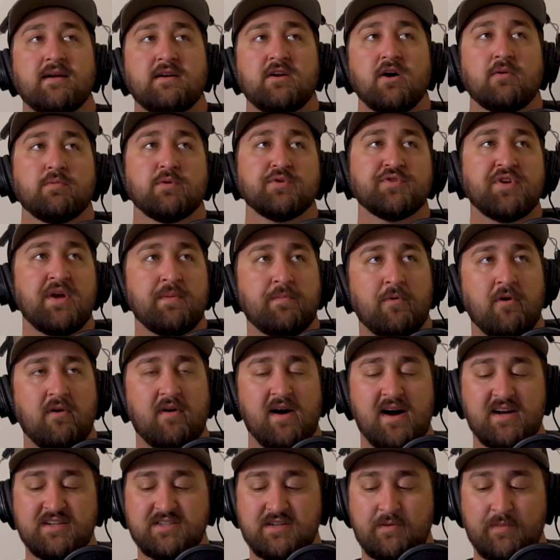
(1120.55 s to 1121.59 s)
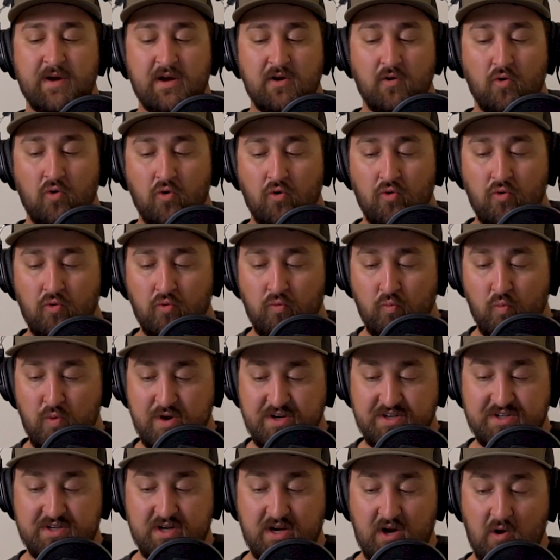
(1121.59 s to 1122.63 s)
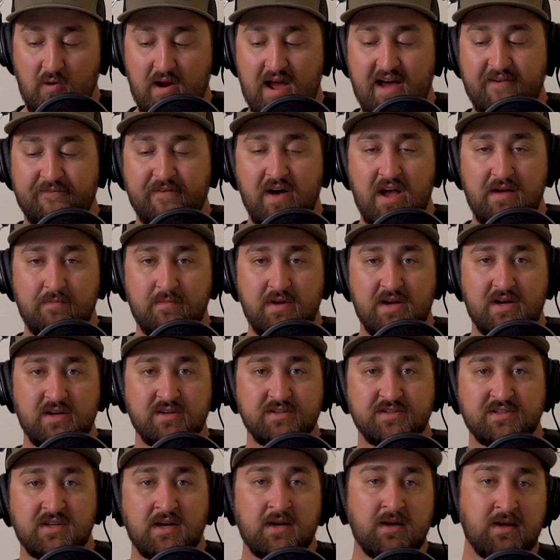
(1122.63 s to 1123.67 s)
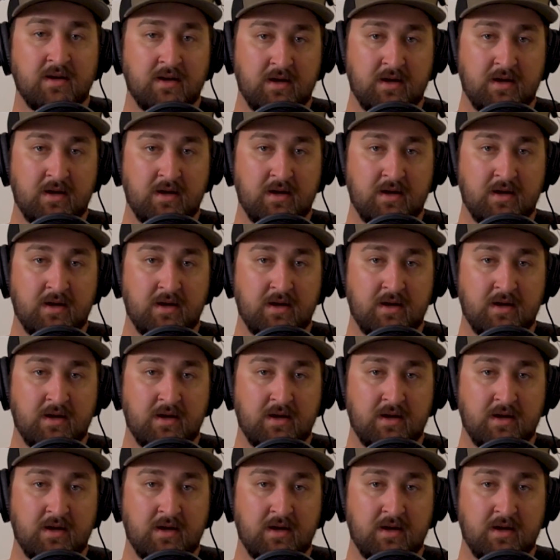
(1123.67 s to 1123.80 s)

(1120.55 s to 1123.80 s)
double taper lines on my old Winston graphite because